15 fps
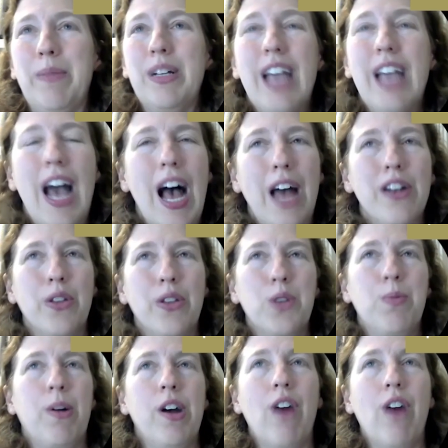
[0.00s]
yeah, no, there's
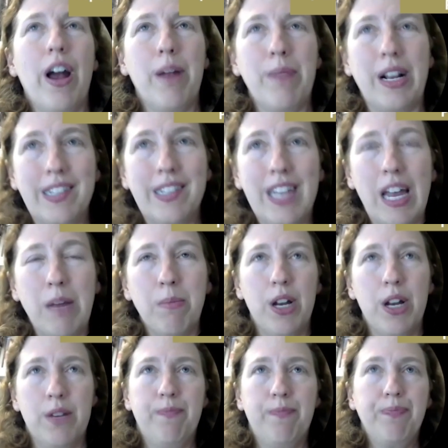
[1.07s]
probably a lot I'm not seeing,
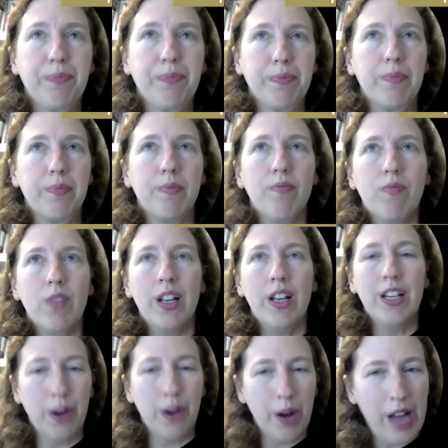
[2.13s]
but.
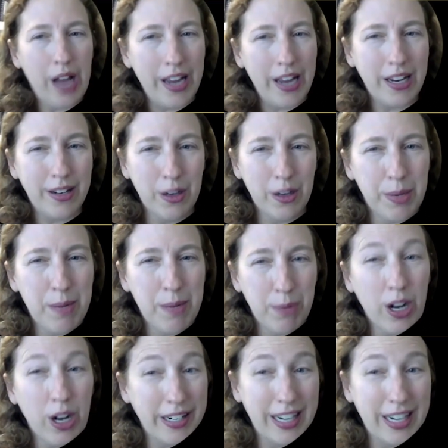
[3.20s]
You know, I you know, people
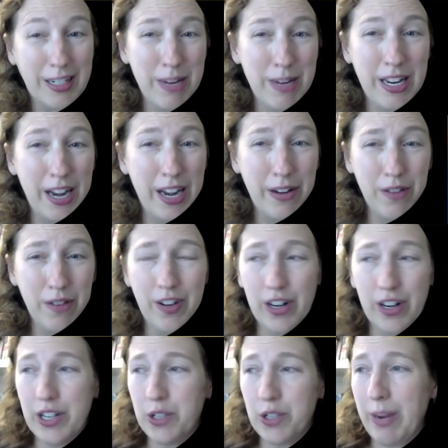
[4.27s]
contact me in
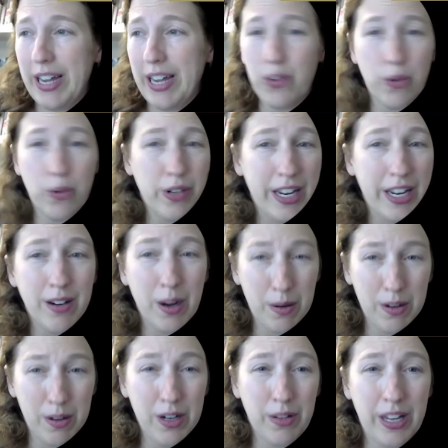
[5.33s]
various ways, or they,
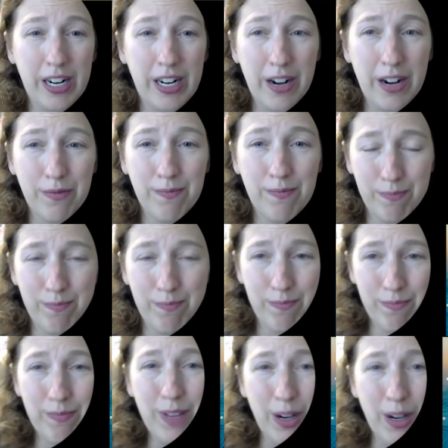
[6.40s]
you know, they kind of,
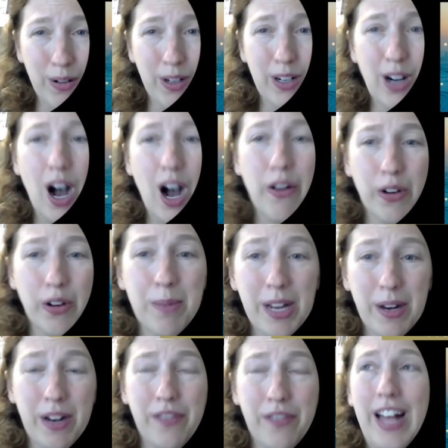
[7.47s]
you know, collar
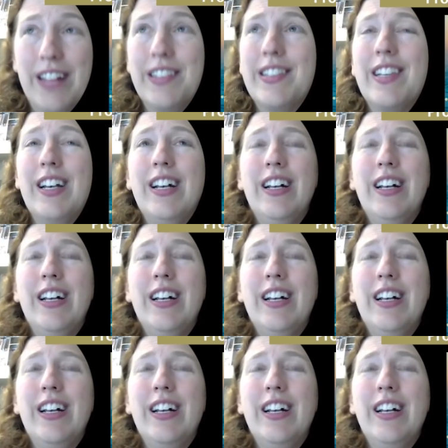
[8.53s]
me at events.